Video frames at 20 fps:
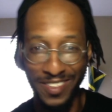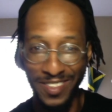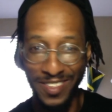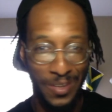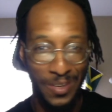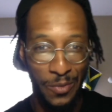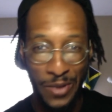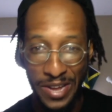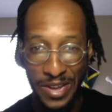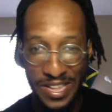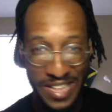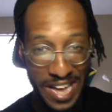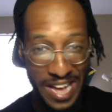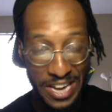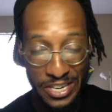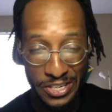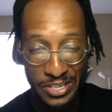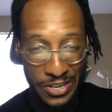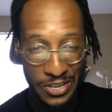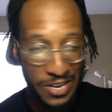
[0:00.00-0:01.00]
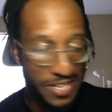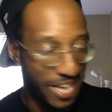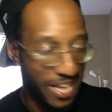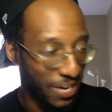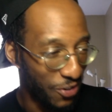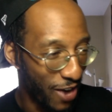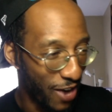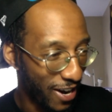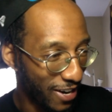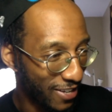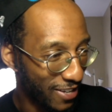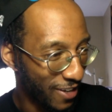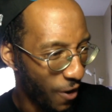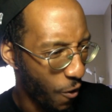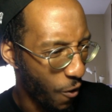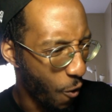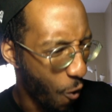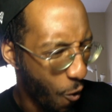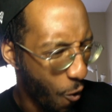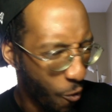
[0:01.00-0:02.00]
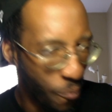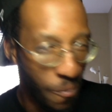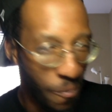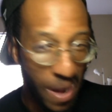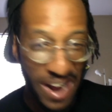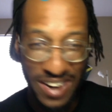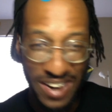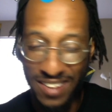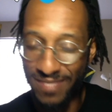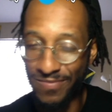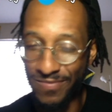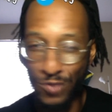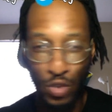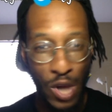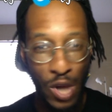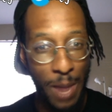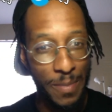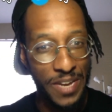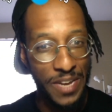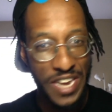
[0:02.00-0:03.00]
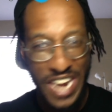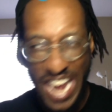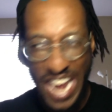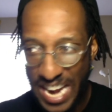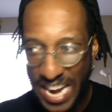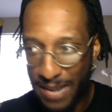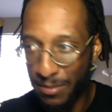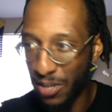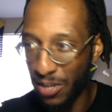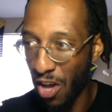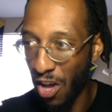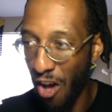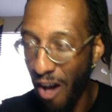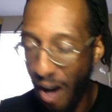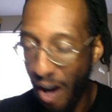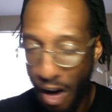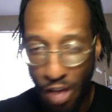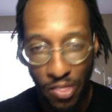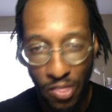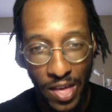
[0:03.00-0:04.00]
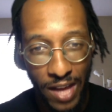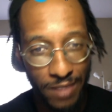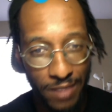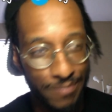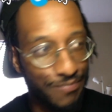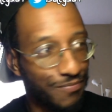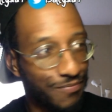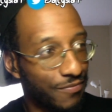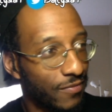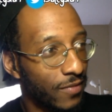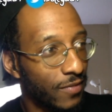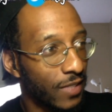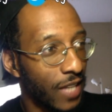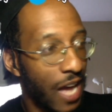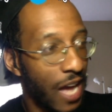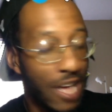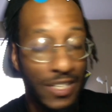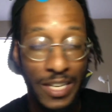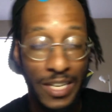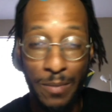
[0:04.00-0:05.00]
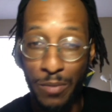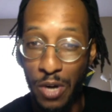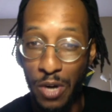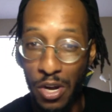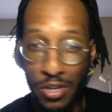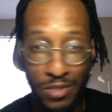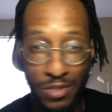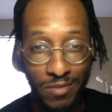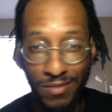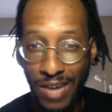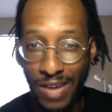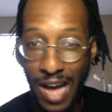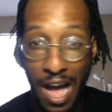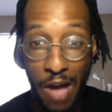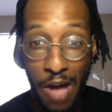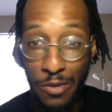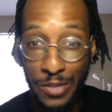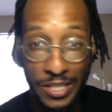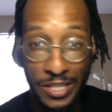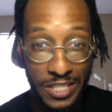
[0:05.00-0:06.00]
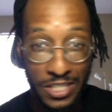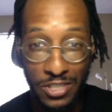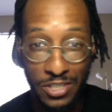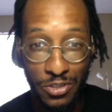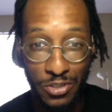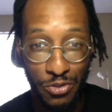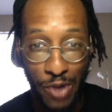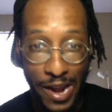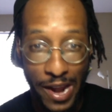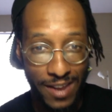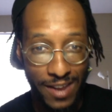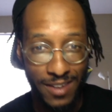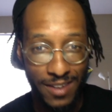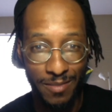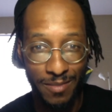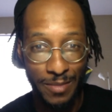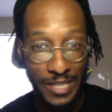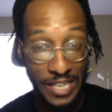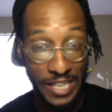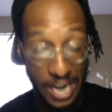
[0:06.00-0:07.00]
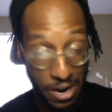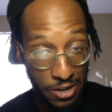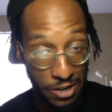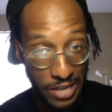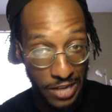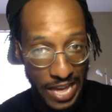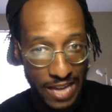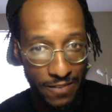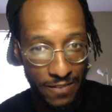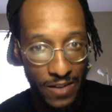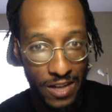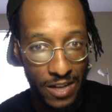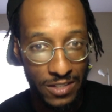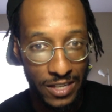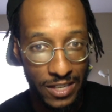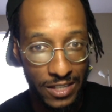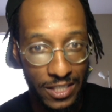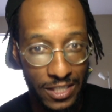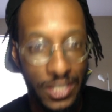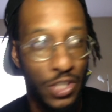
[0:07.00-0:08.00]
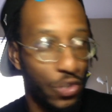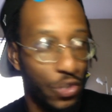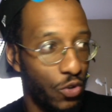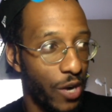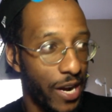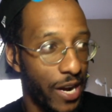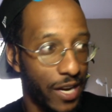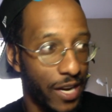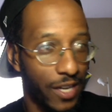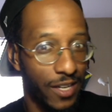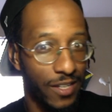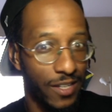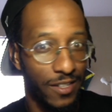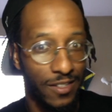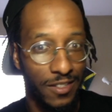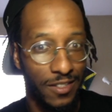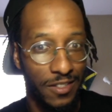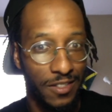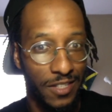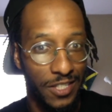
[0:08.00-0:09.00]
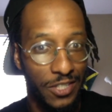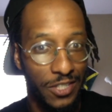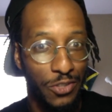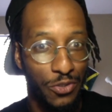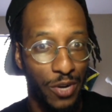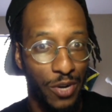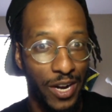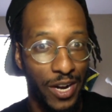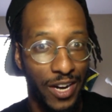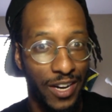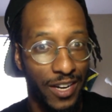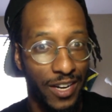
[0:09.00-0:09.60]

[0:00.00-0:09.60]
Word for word: The way I just heard that track, I was like, oh my, dropping names, all that. I was like, bro, I don't think this is Drake. But then I heard the end of it, I was like, this is Drake. This is Drake.